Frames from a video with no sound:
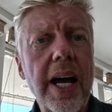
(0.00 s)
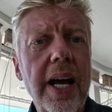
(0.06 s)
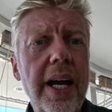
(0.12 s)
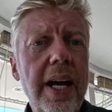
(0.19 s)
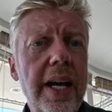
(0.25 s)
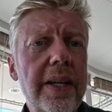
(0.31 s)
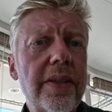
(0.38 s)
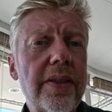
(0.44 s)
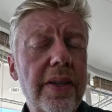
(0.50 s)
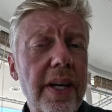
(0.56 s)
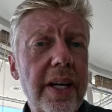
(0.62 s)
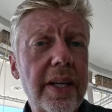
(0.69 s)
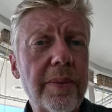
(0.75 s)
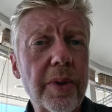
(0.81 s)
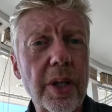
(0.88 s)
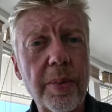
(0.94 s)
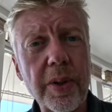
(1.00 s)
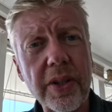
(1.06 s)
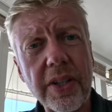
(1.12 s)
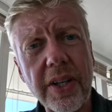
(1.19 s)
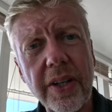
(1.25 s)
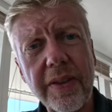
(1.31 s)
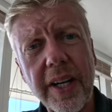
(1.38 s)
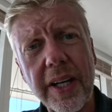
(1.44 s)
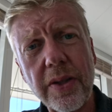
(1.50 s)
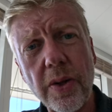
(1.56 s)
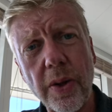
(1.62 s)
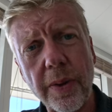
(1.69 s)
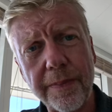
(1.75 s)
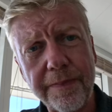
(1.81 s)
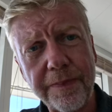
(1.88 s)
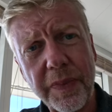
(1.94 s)
and then I'm going to put the dive case
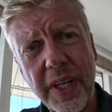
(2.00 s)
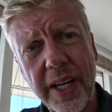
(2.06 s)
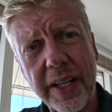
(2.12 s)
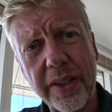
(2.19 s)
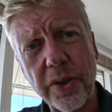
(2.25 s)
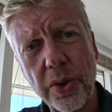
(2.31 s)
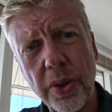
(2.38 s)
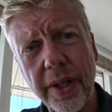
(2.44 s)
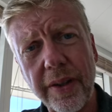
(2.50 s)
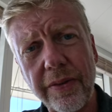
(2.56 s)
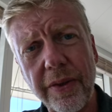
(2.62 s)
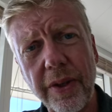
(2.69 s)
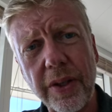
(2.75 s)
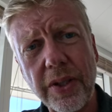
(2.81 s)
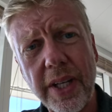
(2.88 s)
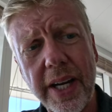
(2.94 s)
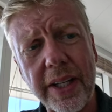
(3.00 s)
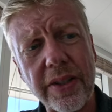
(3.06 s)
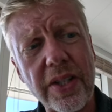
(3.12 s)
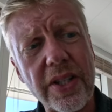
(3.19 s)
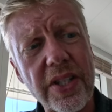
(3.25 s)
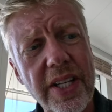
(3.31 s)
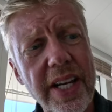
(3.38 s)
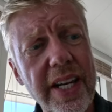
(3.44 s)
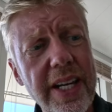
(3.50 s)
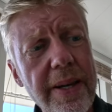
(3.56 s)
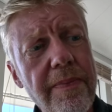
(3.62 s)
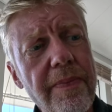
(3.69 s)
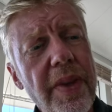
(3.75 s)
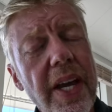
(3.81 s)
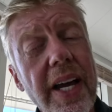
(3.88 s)
on and try it firsthand to see